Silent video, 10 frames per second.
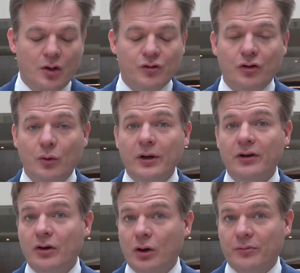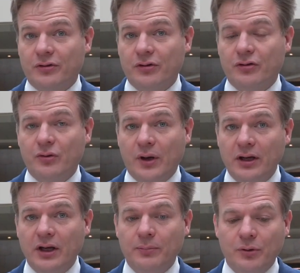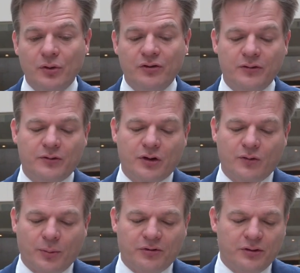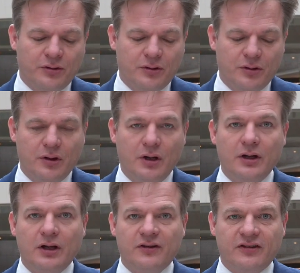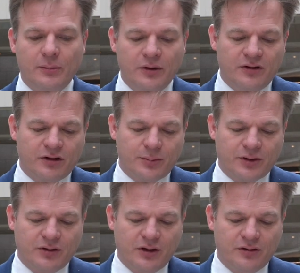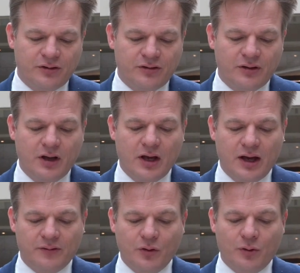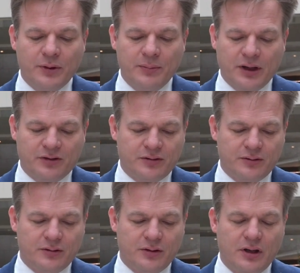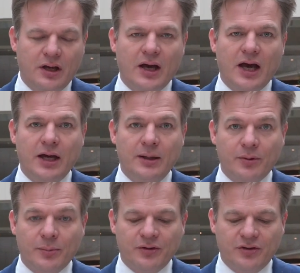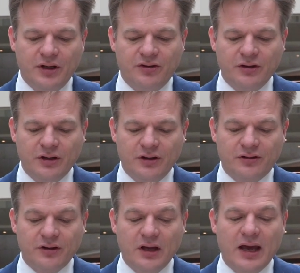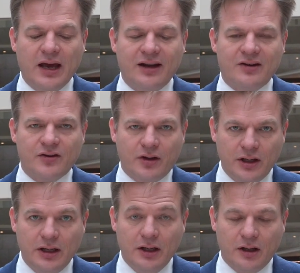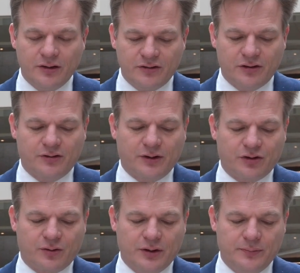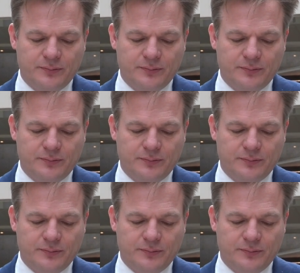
So when it comes to ending impunity for corruption, the Assembly's expectations have not been met. Implementation is entirely unsatisfactory.